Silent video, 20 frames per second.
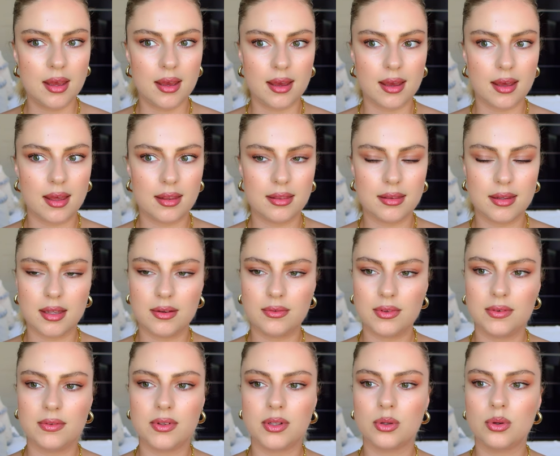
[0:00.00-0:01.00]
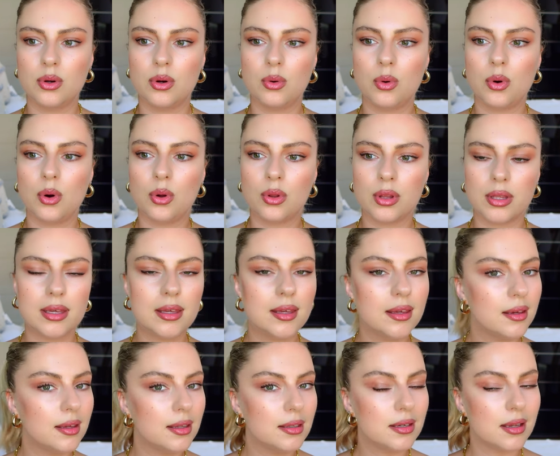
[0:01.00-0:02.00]
and then we will go all
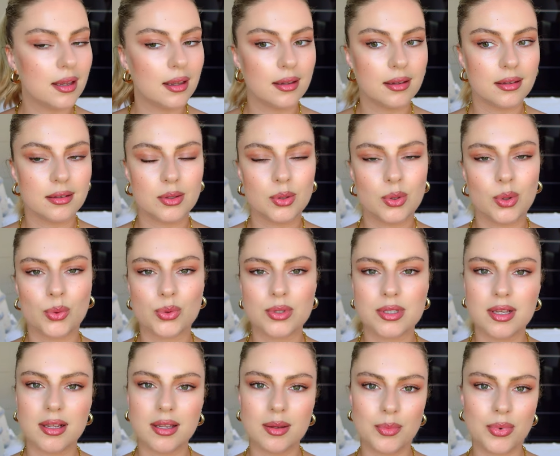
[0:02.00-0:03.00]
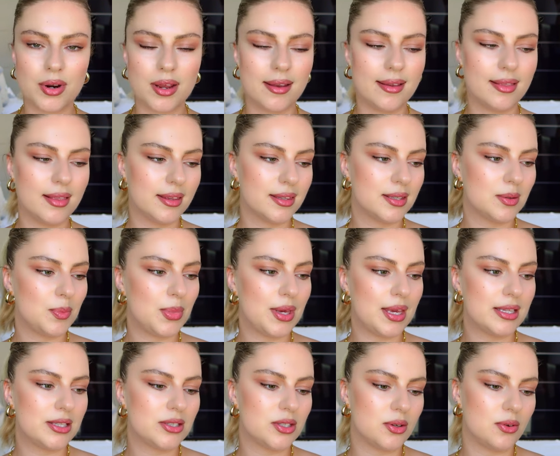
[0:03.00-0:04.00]
eat and you know celebrate a little
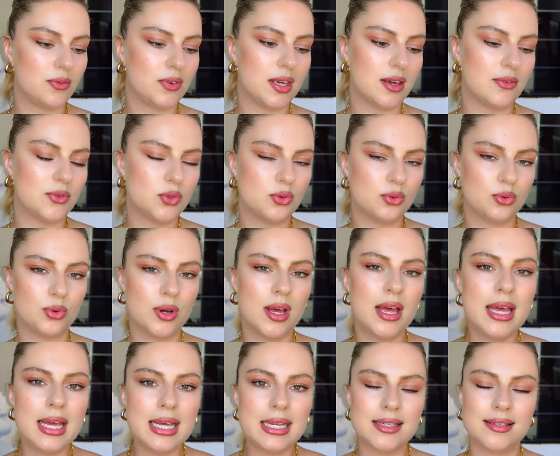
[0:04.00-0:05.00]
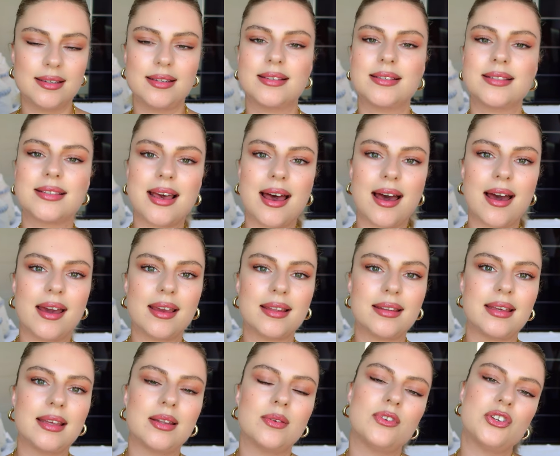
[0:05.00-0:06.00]
bit. So we have to decide
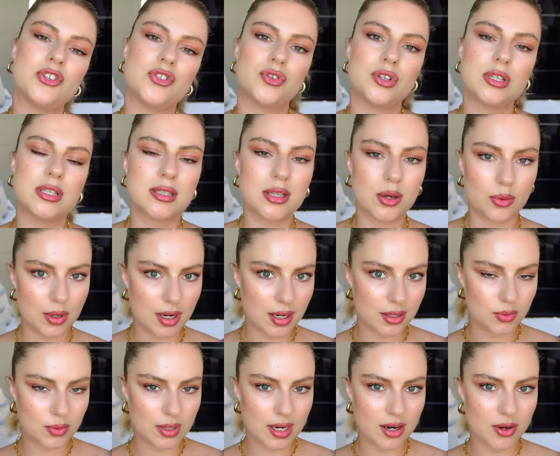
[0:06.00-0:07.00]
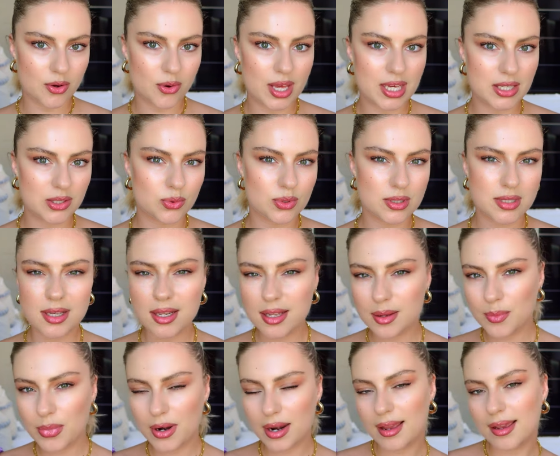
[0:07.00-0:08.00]
in which restaurant we are going to
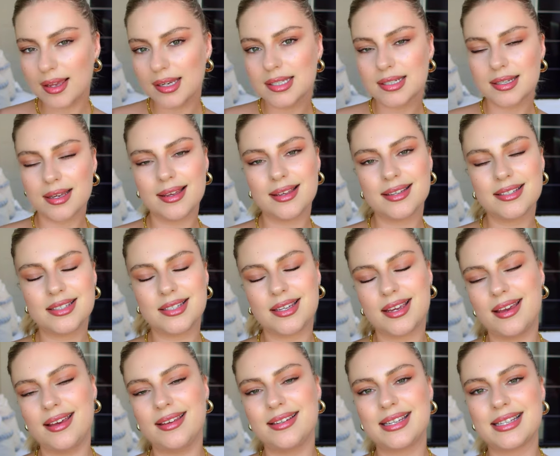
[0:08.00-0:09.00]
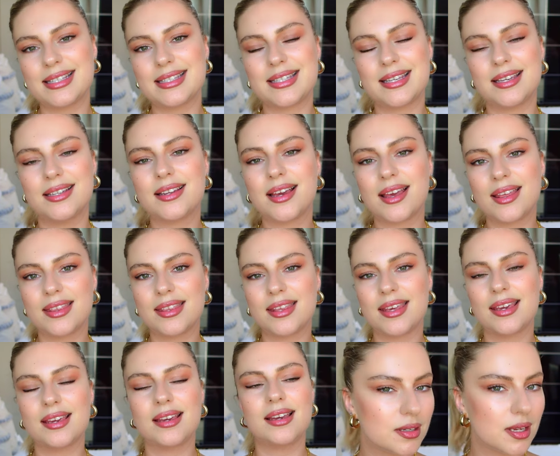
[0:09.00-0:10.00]
celebrate. And yeah, that's it. I
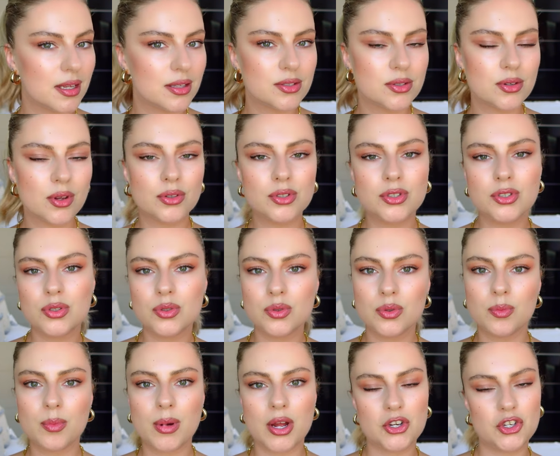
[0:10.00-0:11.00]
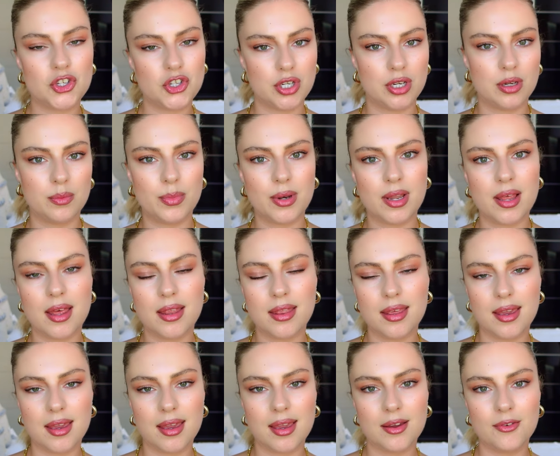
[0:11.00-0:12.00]
think that's not too much
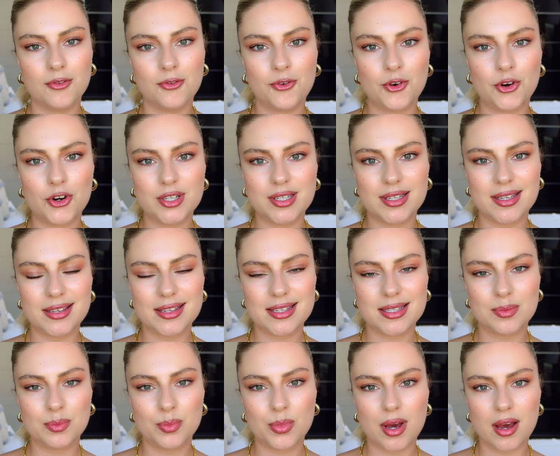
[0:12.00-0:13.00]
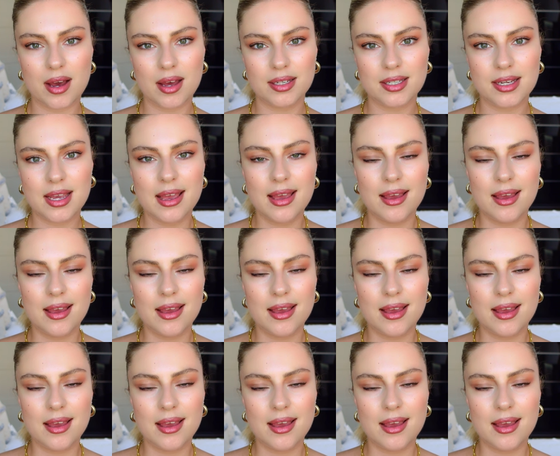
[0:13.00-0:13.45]
planning for this, but